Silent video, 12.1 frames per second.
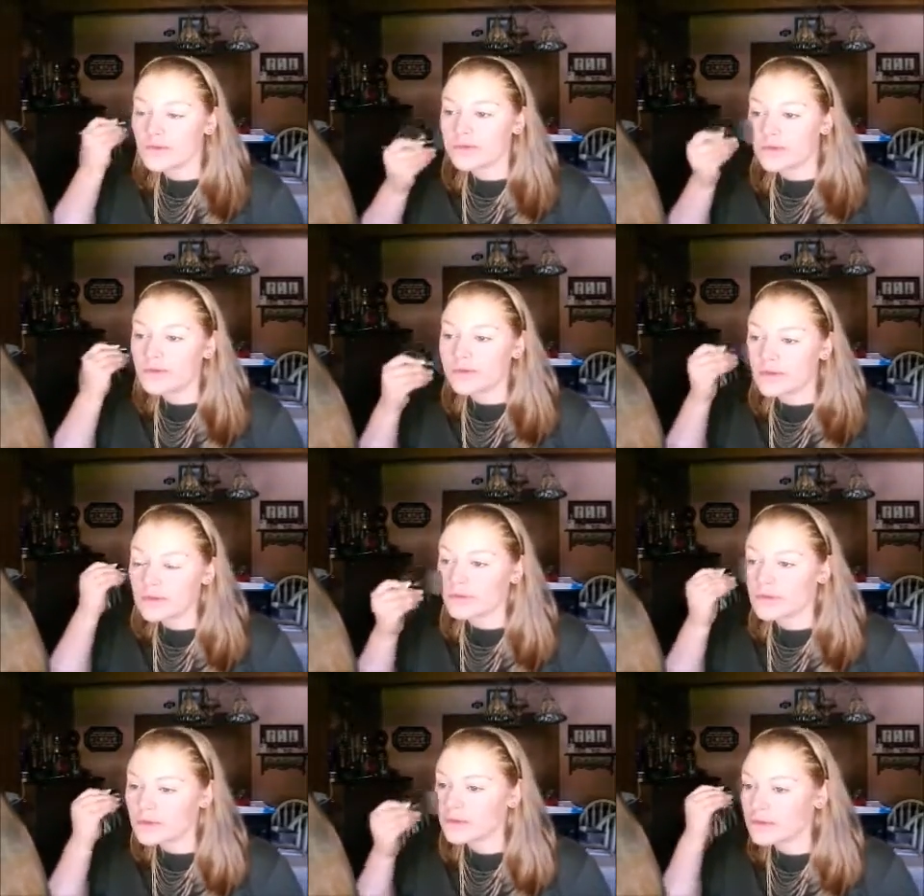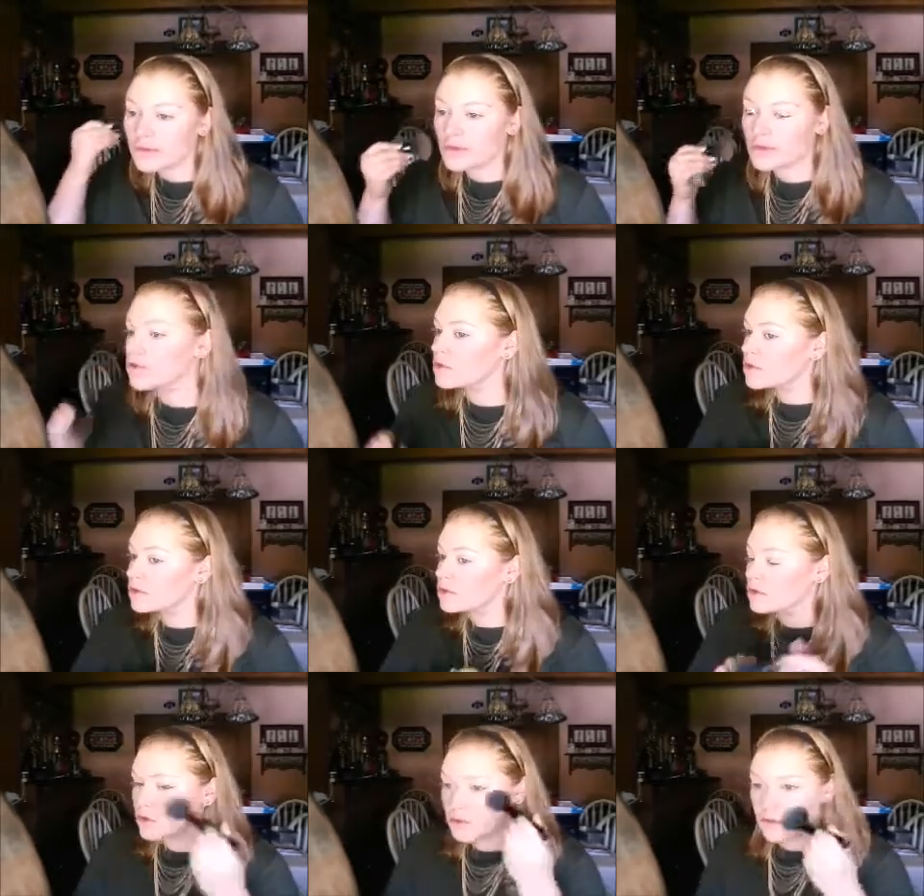color
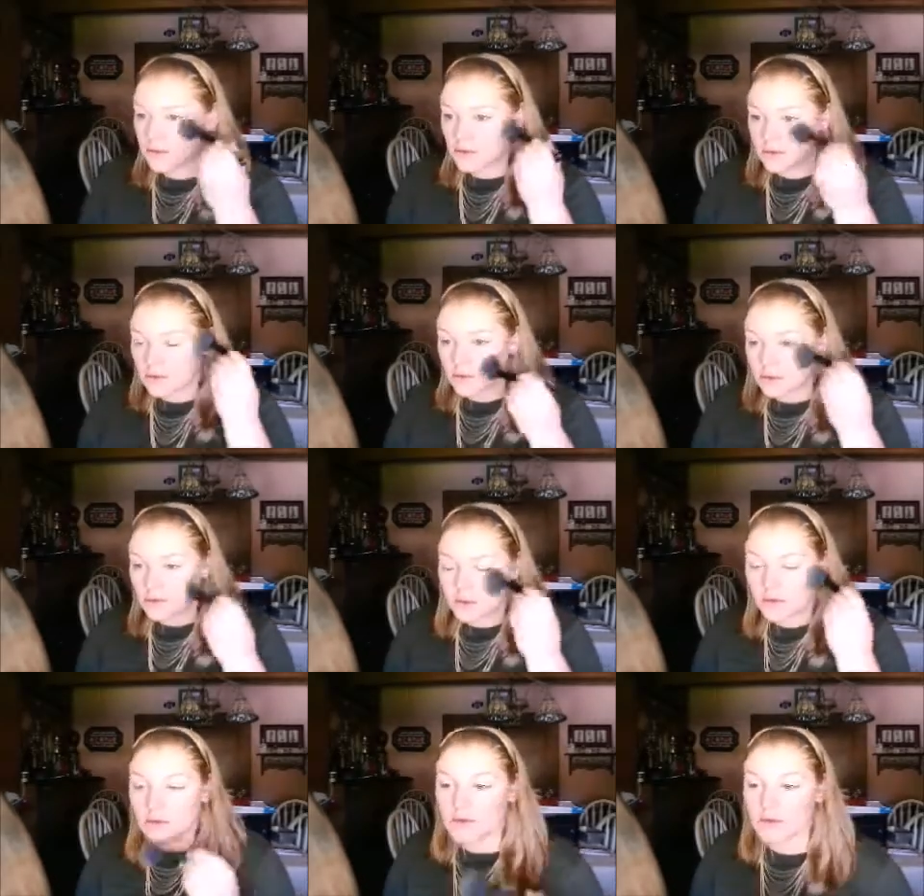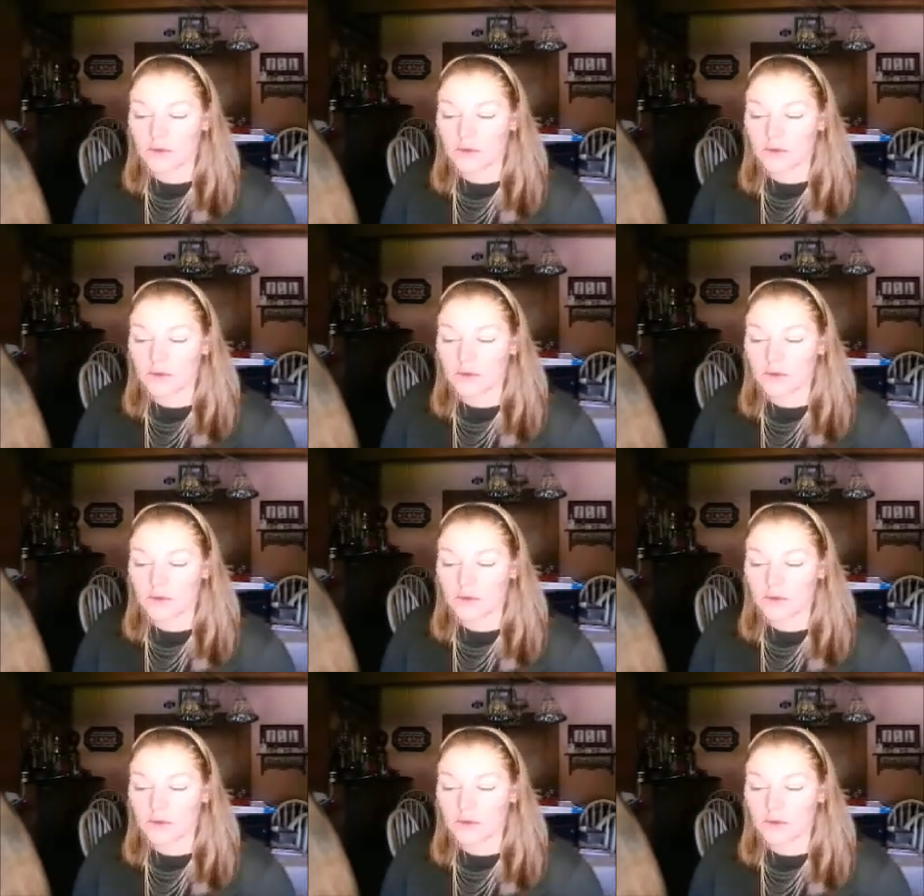and dimension.